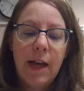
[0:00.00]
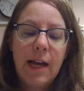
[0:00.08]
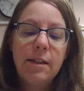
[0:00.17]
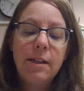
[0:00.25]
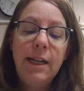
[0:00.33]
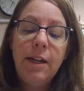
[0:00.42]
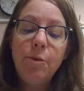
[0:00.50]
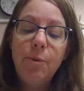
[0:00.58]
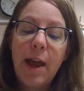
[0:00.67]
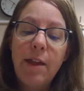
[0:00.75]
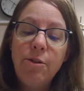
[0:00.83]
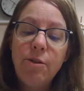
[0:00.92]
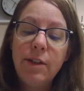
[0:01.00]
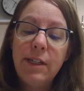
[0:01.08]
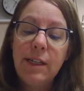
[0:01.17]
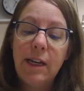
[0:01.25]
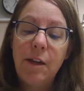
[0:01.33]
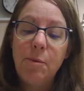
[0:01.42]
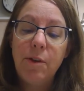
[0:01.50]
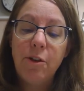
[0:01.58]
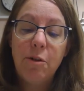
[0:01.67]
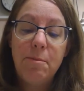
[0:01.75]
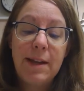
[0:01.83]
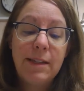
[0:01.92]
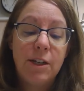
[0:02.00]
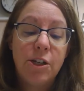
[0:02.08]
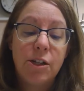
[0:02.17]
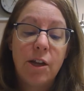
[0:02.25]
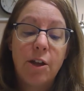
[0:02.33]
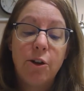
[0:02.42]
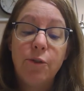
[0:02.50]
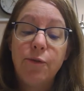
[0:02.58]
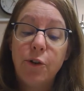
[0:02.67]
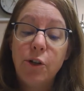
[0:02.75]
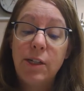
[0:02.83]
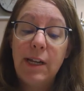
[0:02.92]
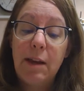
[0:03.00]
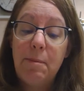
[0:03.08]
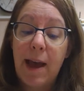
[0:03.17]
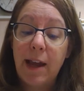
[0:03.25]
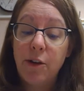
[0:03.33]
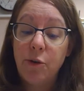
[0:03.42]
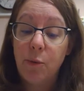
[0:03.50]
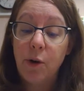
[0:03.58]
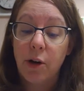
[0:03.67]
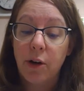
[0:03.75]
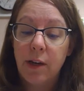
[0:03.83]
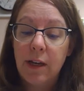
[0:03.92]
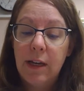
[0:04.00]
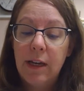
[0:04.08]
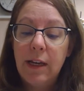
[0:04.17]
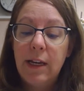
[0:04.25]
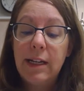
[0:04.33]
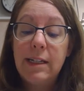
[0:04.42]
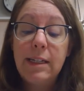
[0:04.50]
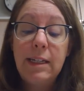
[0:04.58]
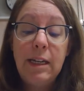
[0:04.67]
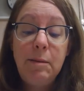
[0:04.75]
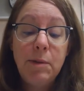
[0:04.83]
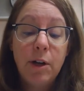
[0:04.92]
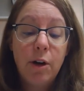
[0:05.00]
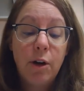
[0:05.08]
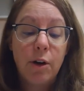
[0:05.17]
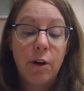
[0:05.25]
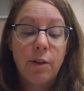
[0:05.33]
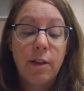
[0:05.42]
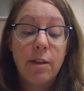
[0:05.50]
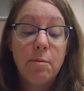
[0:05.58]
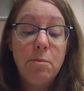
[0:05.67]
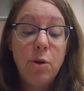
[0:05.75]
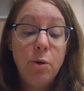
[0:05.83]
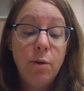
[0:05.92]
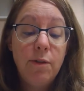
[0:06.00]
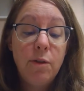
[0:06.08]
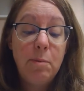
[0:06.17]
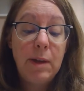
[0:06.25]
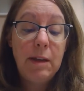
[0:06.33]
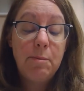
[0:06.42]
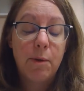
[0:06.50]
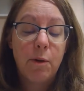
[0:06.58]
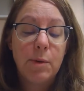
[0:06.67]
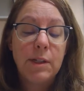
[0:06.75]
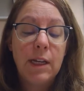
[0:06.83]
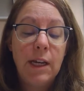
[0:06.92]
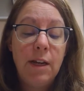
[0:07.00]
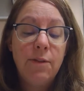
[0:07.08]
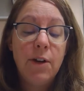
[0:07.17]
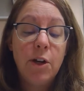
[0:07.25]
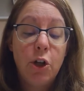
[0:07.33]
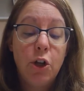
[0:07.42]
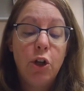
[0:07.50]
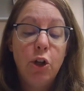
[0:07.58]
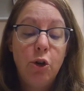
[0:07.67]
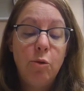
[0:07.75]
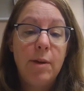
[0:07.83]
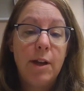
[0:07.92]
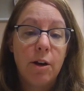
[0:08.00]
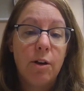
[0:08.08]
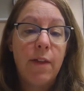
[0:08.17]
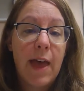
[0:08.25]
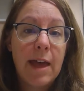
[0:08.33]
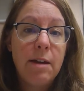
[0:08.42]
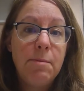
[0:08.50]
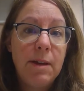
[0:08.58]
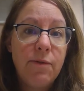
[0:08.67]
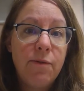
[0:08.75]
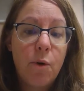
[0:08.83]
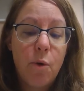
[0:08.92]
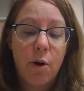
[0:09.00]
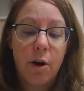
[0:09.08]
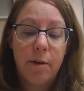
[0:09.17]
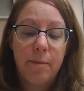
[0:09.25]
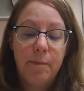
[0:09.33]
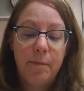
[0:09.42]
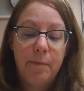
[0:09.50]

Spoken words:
As Lina ran through the city with her messages on her first day back to work, it seemed to her that the mood of the people was even gloomier than before.